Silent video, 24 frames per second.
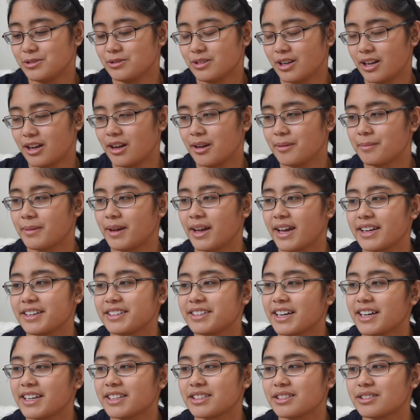um, I
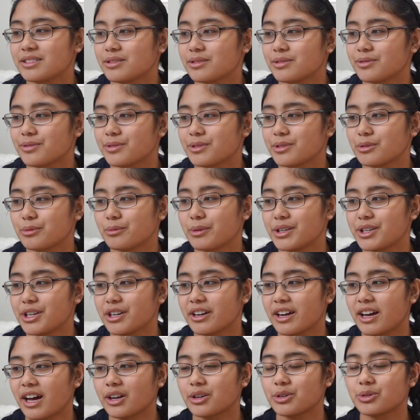guess for when you're
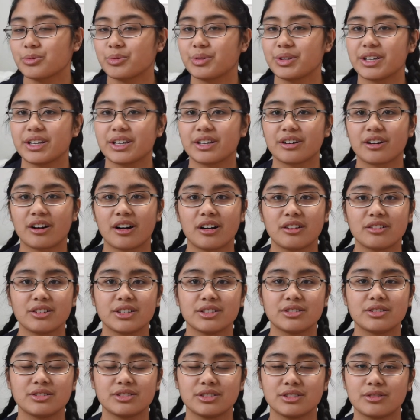actually in
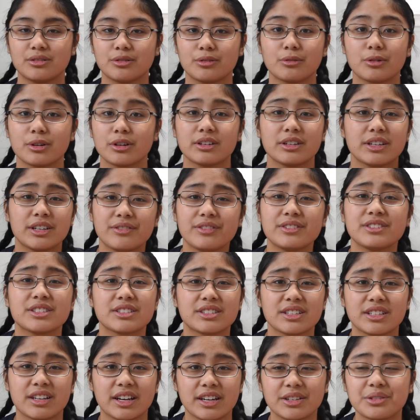college or even just
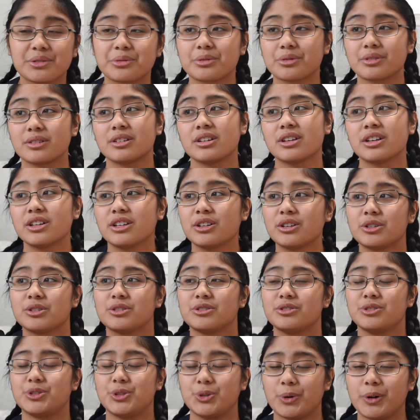in high school,
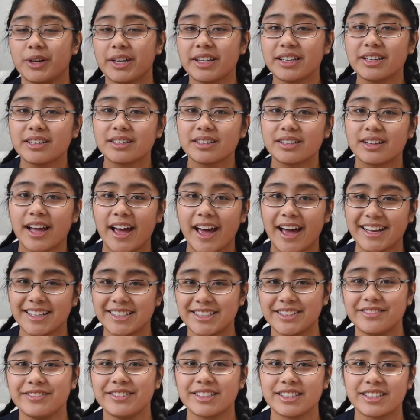join
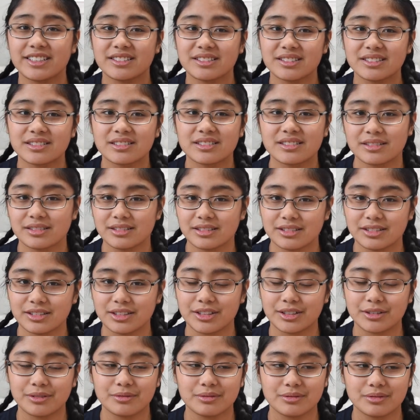activities. You
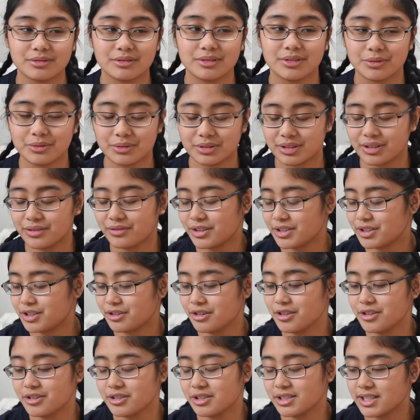know, do stuff that you're
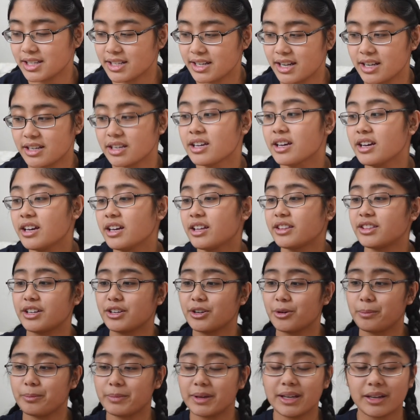interested in. Then
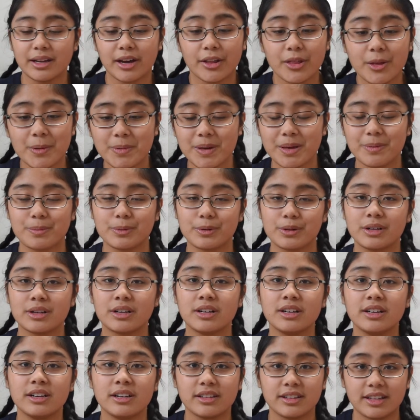you'll meet other people
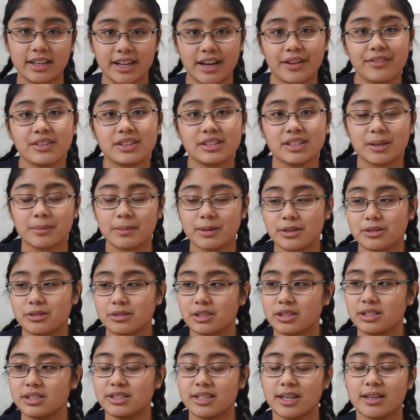that have the same
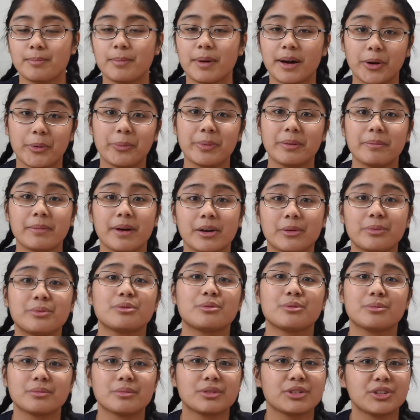interests, and bada bing, bada
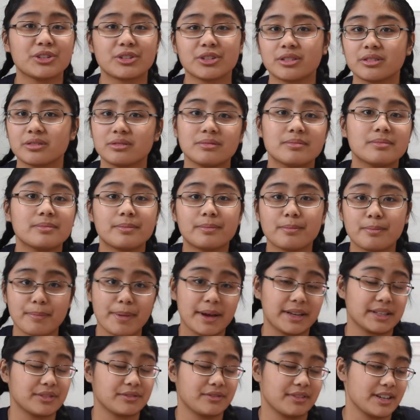boom, you're
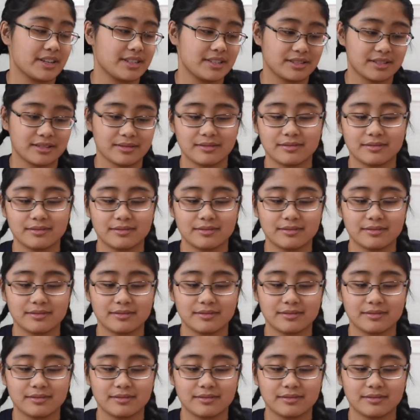best friends.